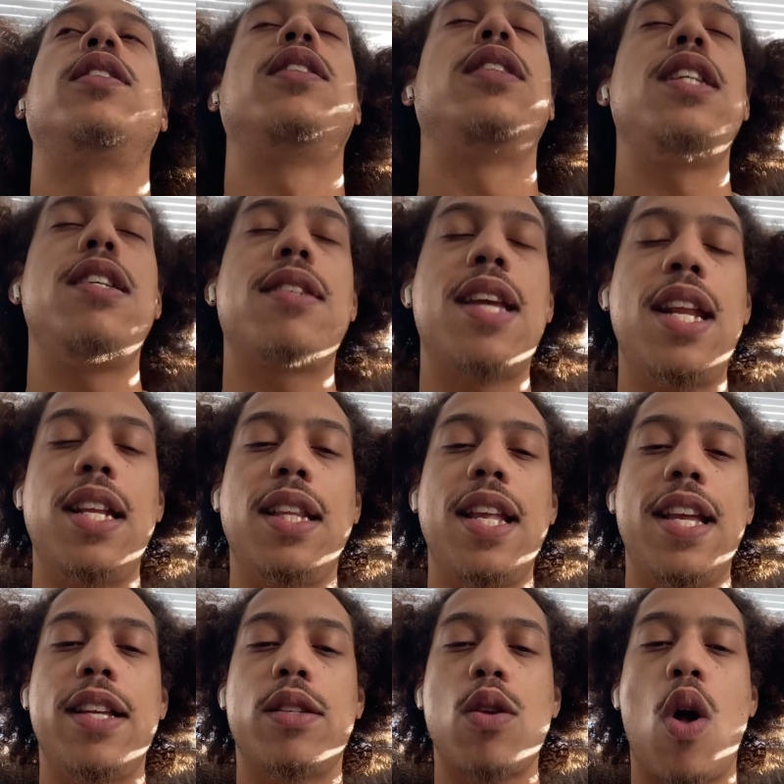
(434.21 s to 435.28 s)
These kind of
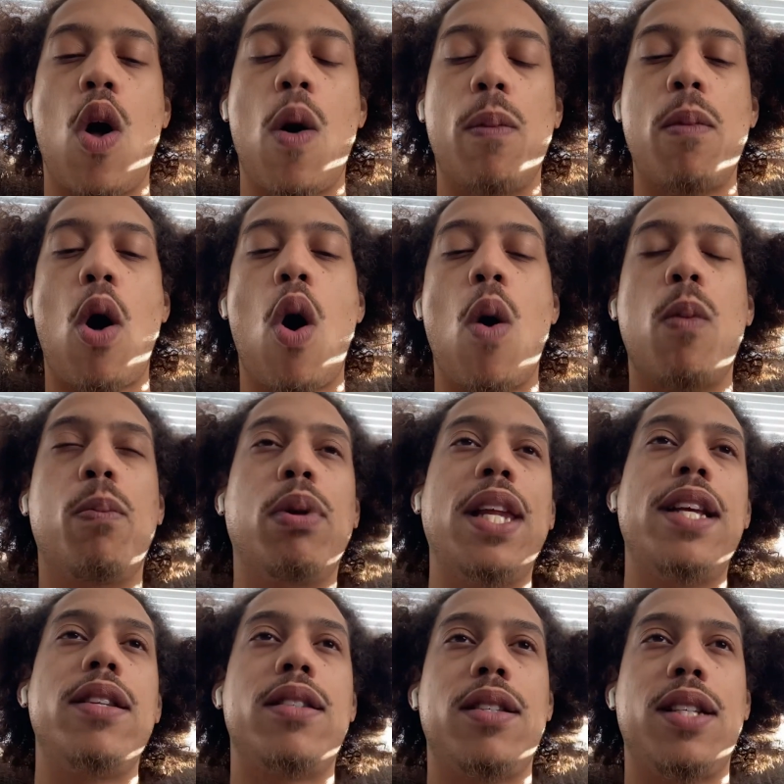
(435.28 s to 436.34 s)
things all
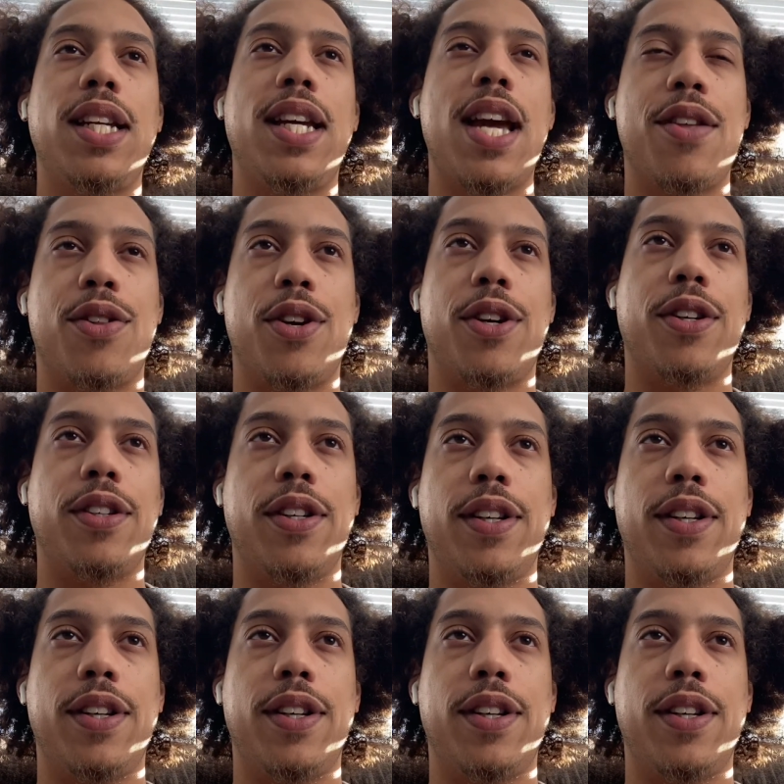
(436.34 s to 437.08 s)
blends together.